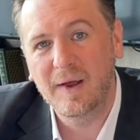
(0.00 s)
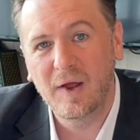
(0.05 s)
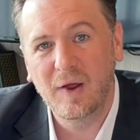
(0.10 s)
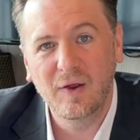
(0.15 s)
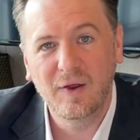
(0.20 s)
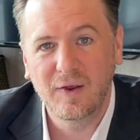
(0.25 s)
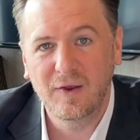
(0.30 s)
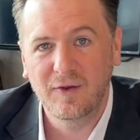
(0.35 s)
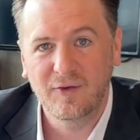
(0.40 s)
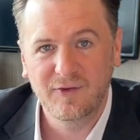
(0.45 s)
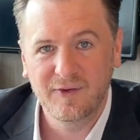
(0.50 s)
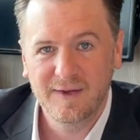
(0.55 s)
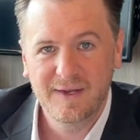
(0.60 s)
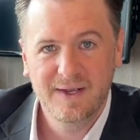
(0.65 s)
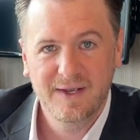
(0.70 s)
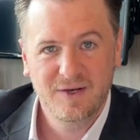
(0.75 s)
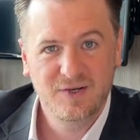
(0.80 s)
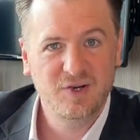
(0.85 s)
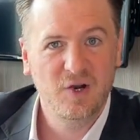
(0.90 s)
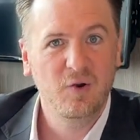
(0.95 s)
as
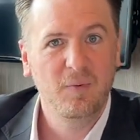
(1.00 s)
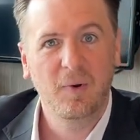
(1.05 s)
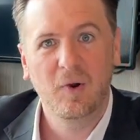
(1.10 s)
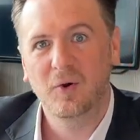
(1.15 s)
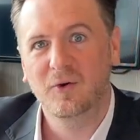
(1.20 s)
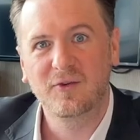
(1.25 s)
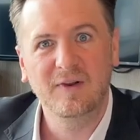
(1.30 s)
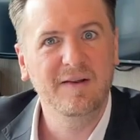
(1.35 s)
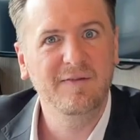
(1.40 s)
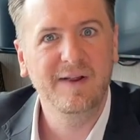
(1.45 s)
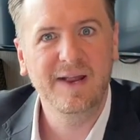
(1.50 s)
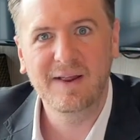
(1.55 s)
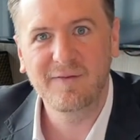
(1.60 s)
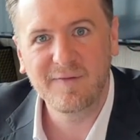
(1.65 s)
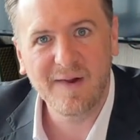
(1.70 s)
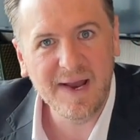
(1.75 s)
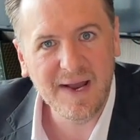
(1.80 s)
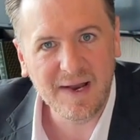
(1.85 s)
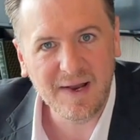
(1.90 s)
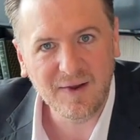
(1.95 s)
Joe Bloggs living in
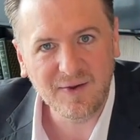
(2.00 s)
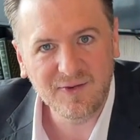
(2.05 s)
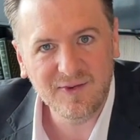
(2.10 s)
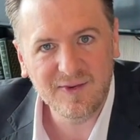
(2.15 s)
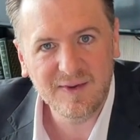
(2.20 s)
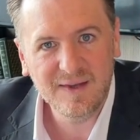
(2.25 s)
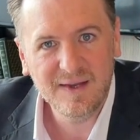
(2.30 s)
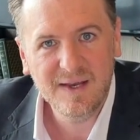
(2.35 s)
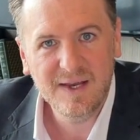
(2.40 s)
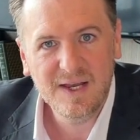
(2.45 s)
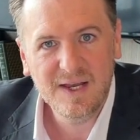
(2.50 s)
Vegas.